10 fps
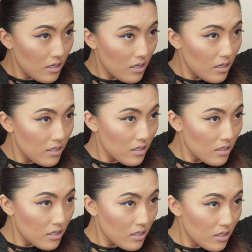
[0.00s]
and
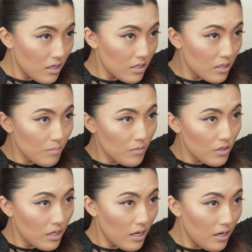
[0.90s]
just start
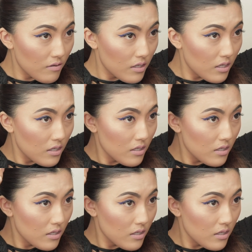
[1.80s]
smoothing out.